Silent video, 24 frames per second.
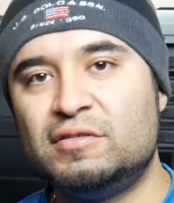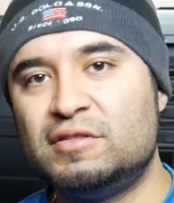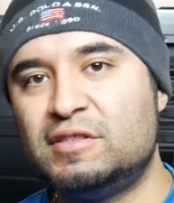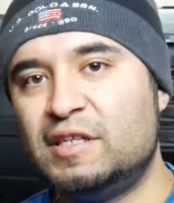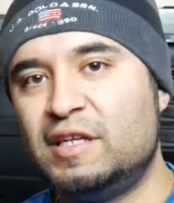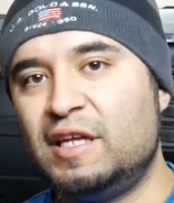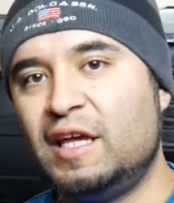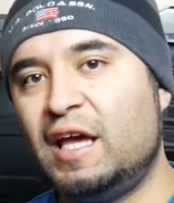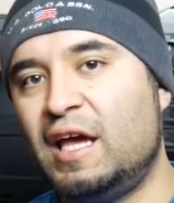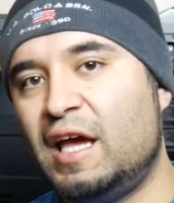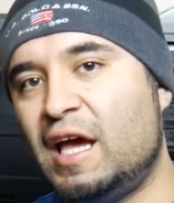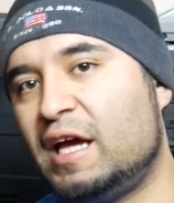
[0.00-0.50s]

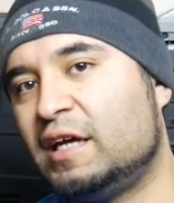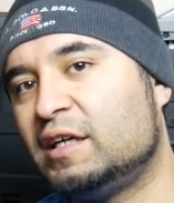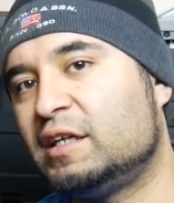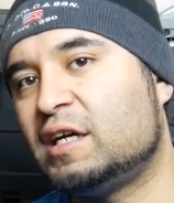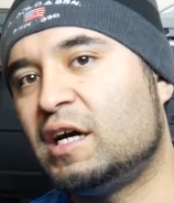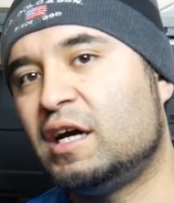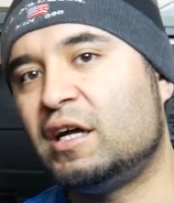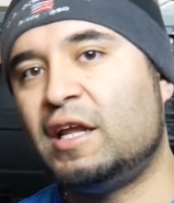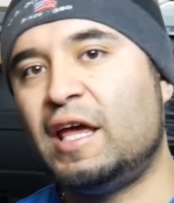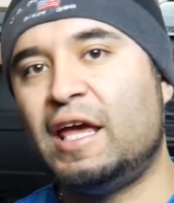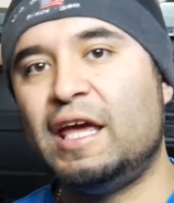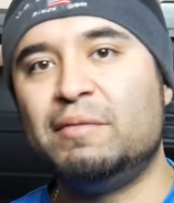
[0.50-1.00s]
Today I
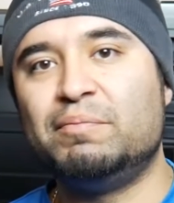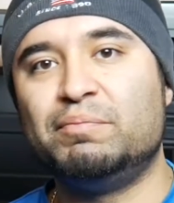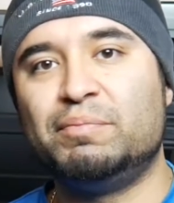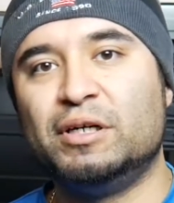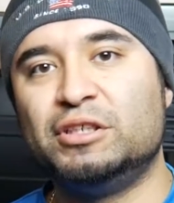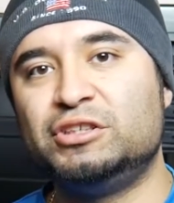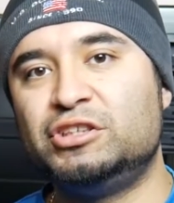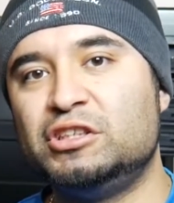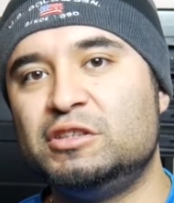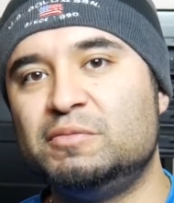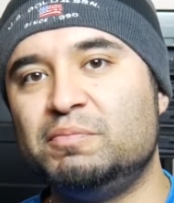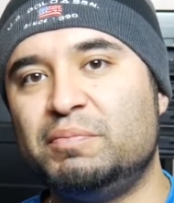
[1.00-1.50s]
got a
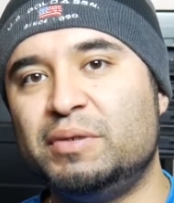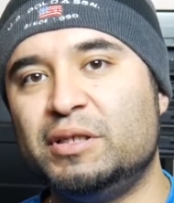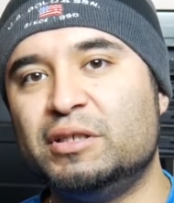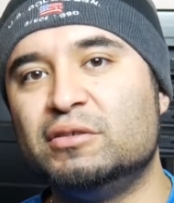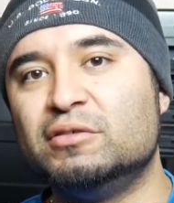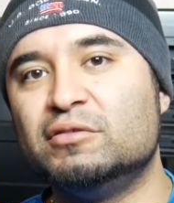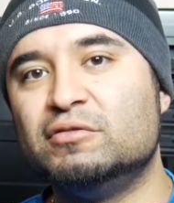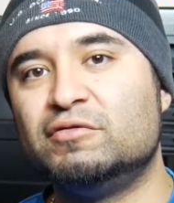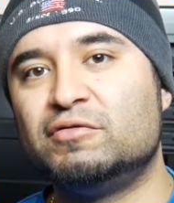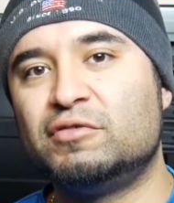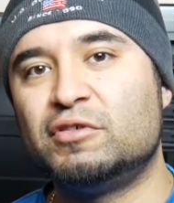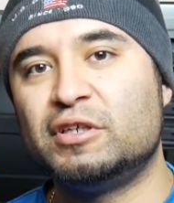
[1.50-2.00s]
budget
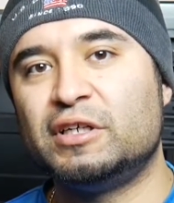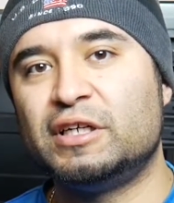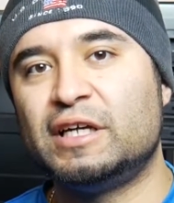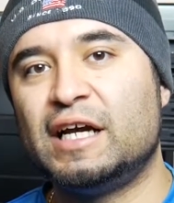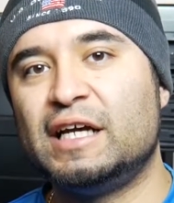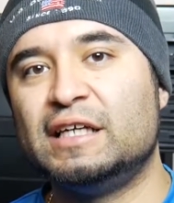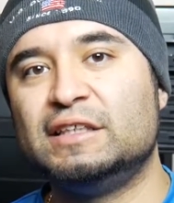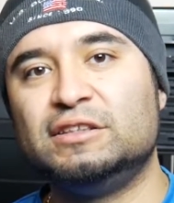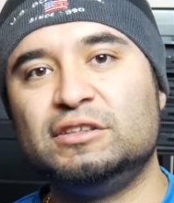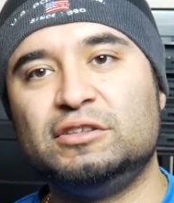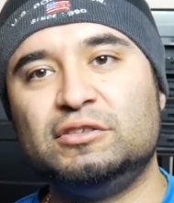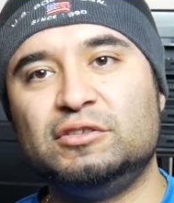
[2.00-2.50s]
build for you
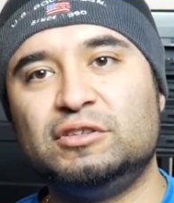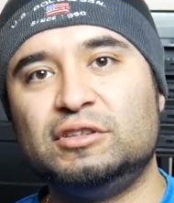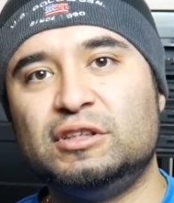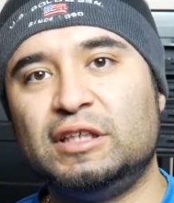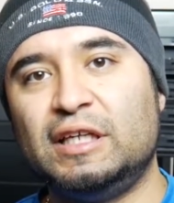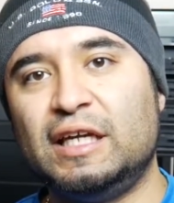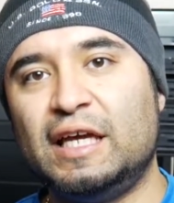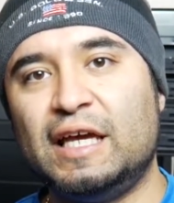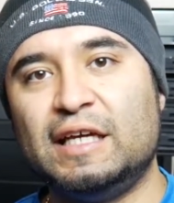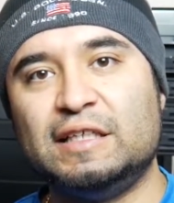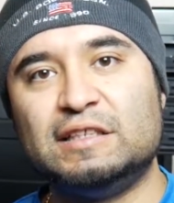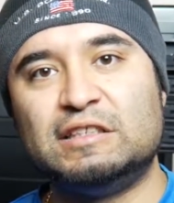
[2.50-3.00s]
guys
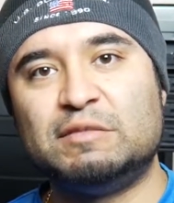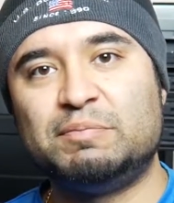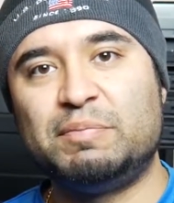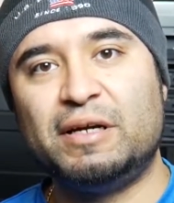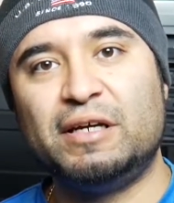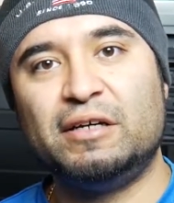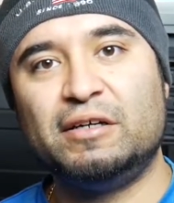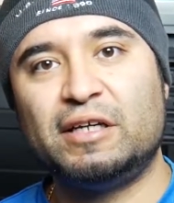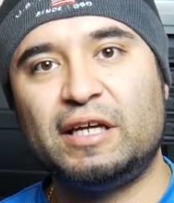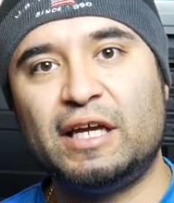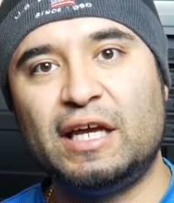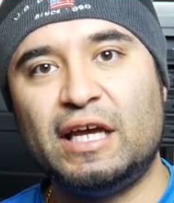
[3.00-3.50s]
using a
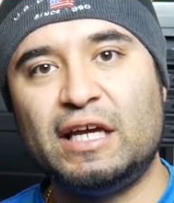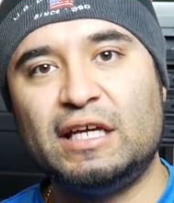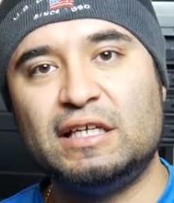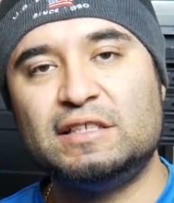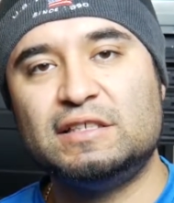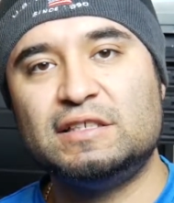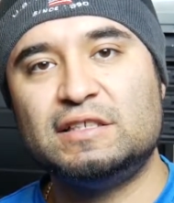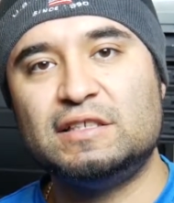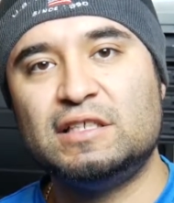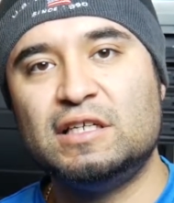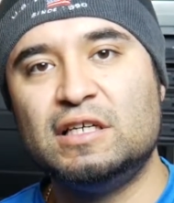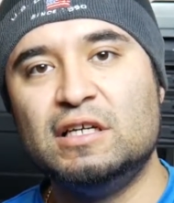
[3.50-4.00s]
spare
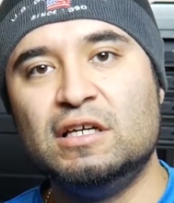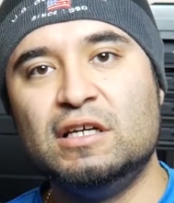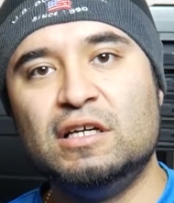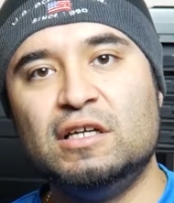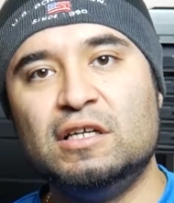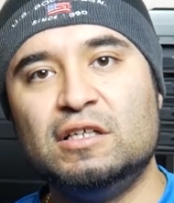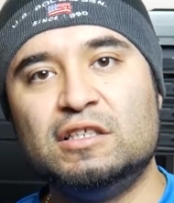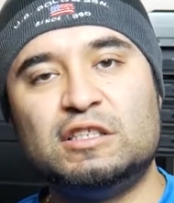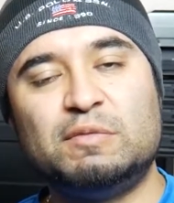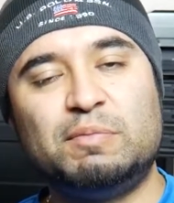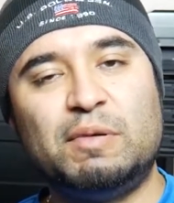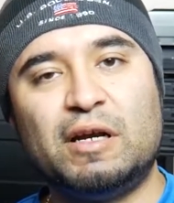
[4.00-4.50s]
case,
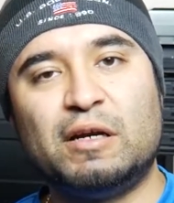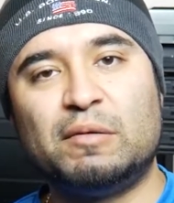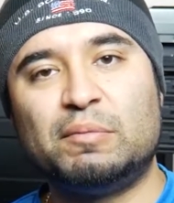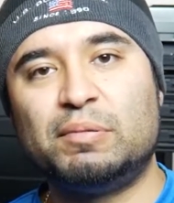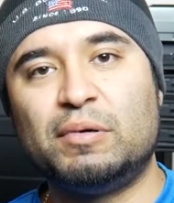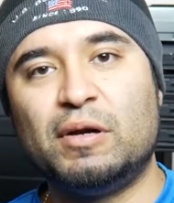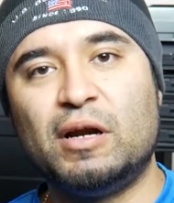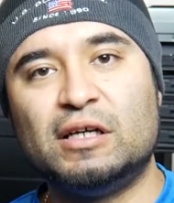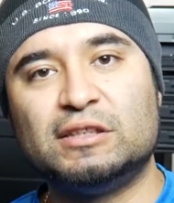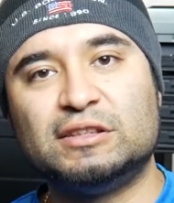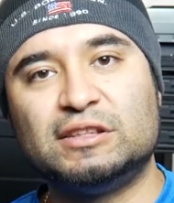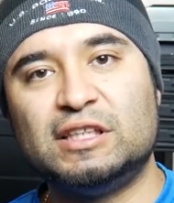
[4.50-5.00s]
spare
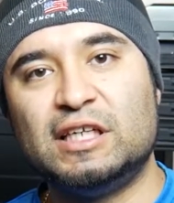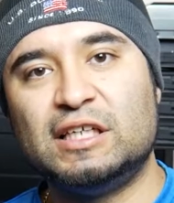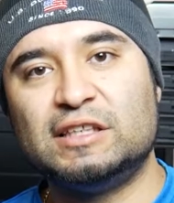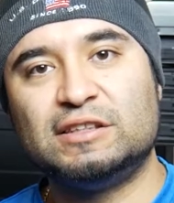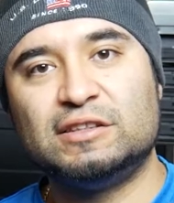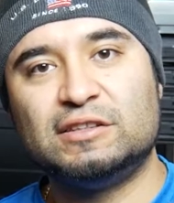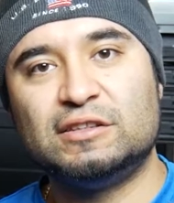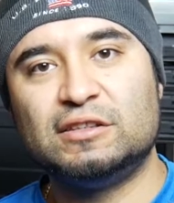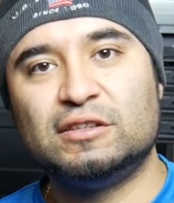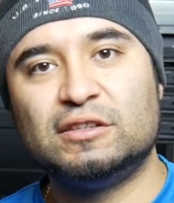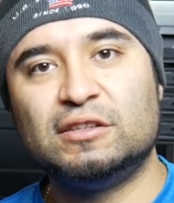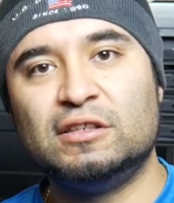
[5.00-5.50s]

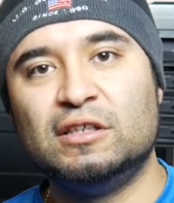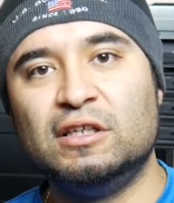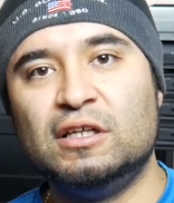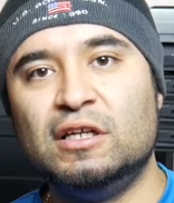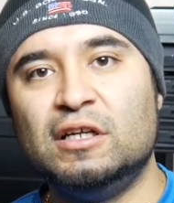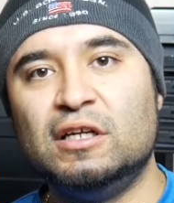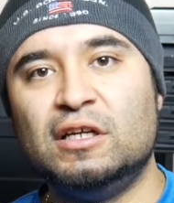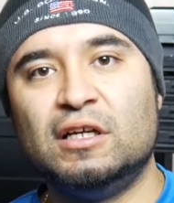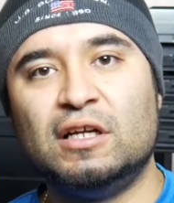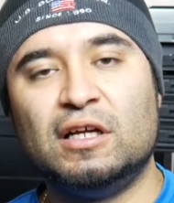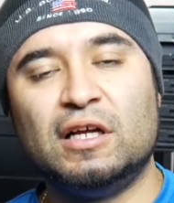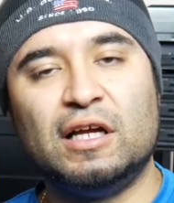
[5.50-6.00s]
processor,
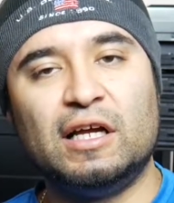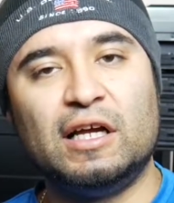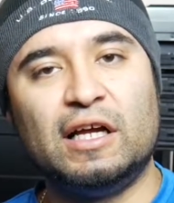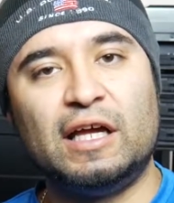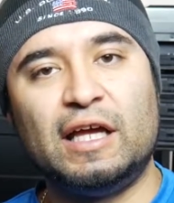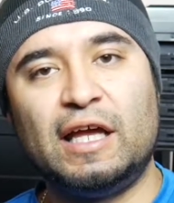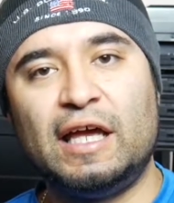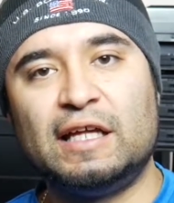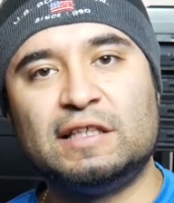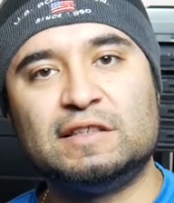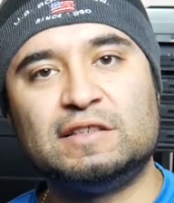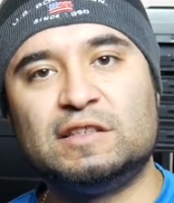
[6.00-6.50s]
uh,
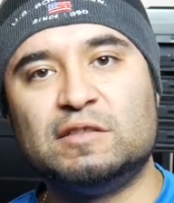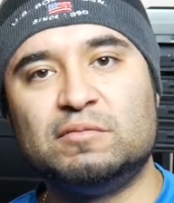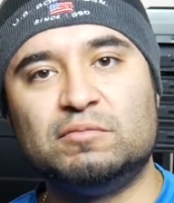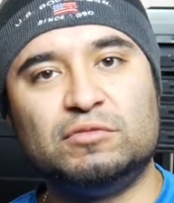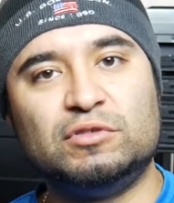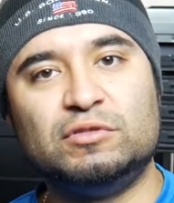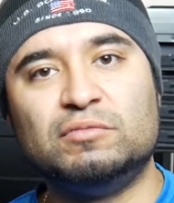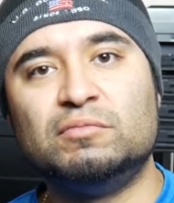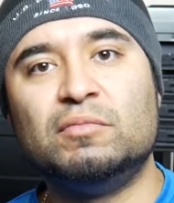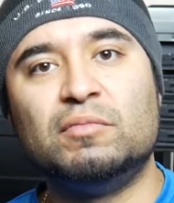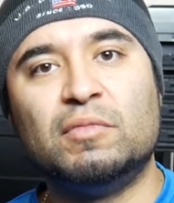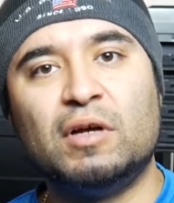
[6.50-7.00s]
and
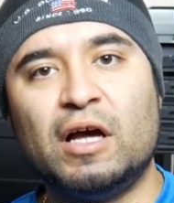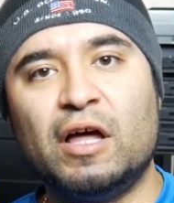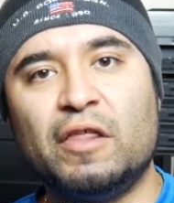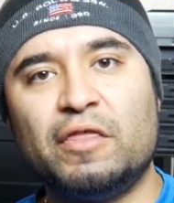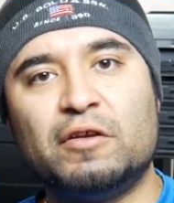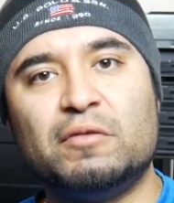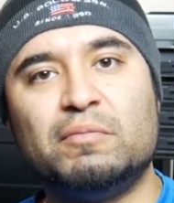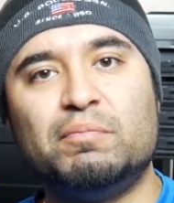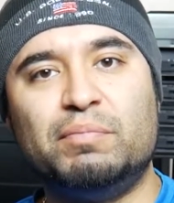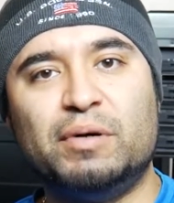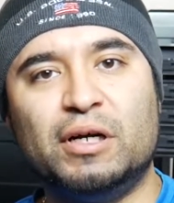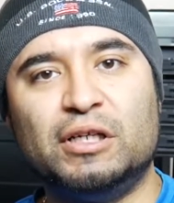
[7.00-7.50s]
some
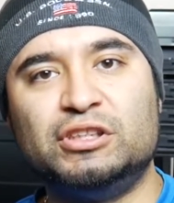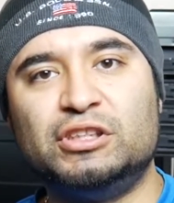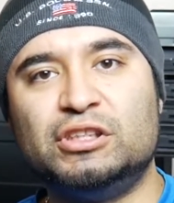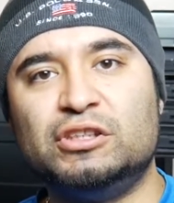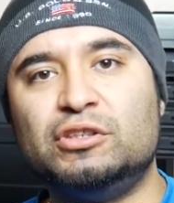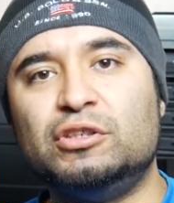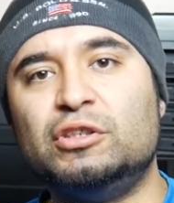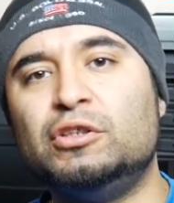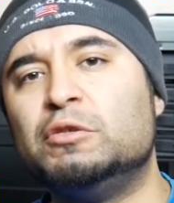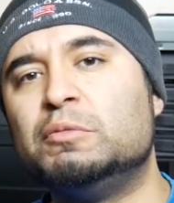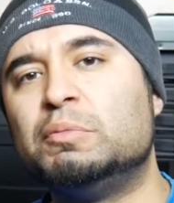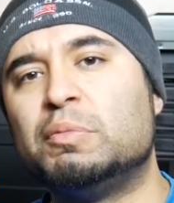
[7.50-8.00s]
other
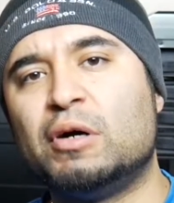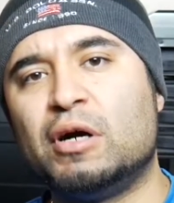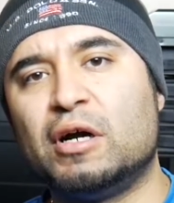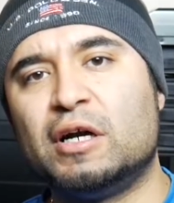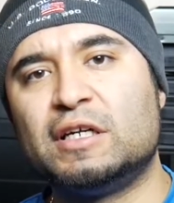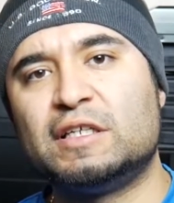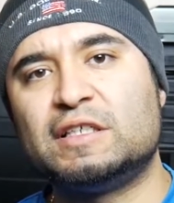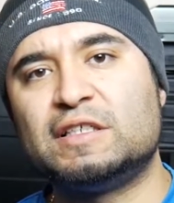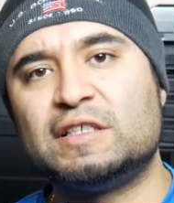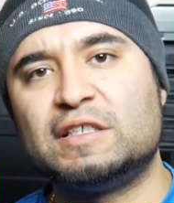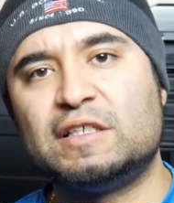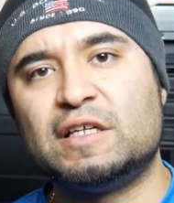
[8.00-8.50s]
budget new
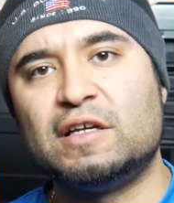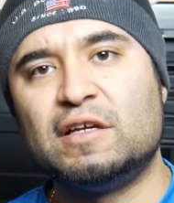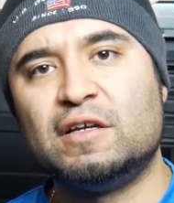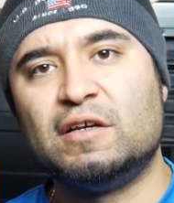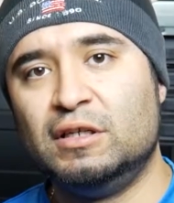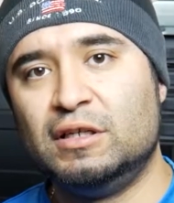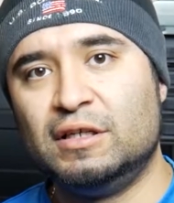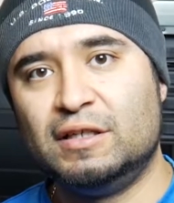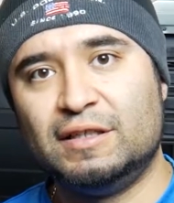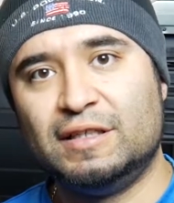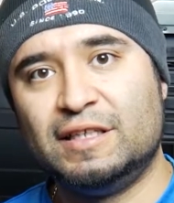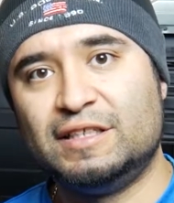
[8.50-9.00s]
parts.
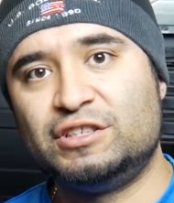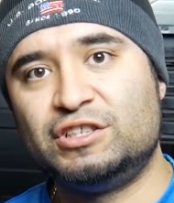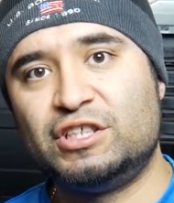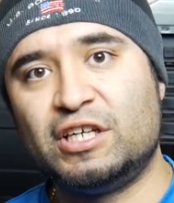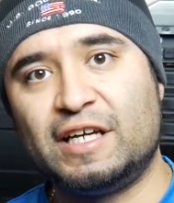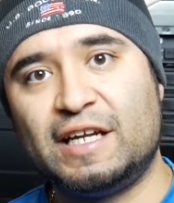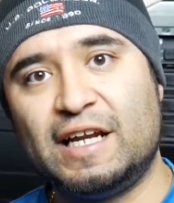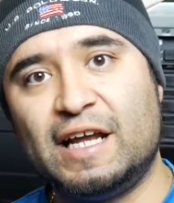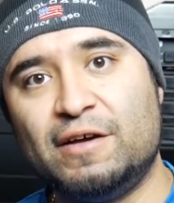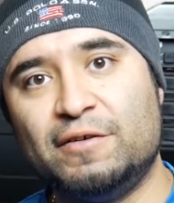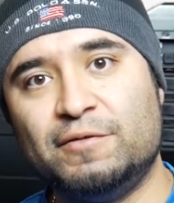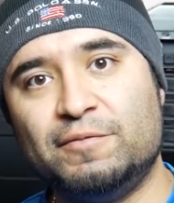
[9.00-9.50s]
Let's check
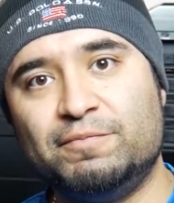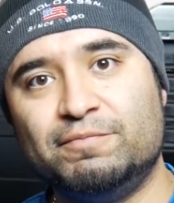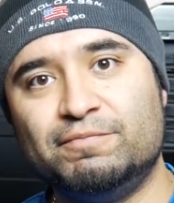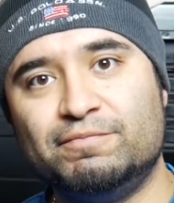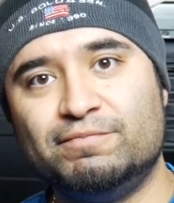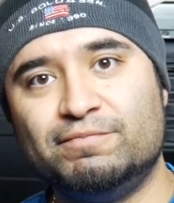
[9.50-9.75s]
it out.